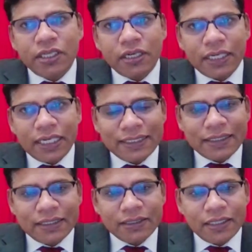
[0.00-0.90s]

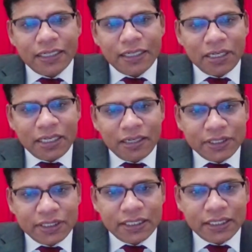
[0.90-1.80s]
consultant on AML
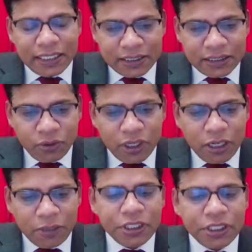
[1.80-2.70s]
KYC, that's one
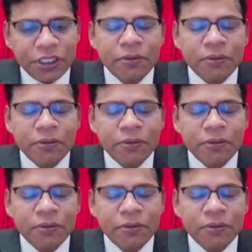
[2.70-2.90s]
option.